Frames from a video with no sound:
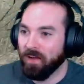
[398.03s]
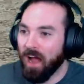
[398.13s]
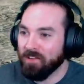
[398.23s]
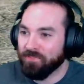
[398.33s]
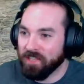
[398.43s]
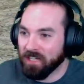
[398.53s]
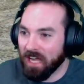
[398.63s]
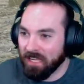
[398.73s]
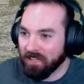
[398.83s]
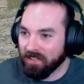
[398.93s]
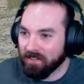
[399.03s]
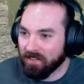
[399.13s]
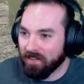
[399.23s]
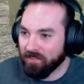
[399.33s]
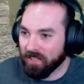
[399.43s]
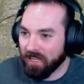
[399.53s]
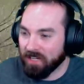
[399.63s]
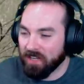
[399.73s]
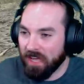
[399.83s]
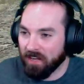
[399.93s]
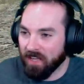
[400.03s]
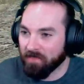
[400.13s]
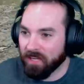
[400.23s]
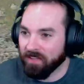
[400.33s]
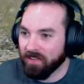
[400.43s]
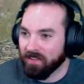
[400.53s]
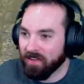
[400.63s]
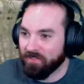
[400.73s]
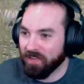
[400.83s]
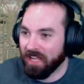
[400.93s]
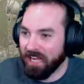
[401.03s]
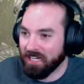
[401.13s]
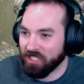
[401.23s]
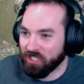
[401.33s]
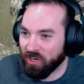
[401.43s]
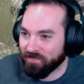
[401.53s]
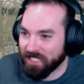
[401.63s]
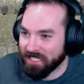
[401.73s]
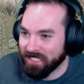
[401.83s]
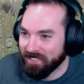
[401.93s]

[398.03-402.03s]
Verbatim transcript: I feel like I feel like I had it coming. I feel like I deserved it.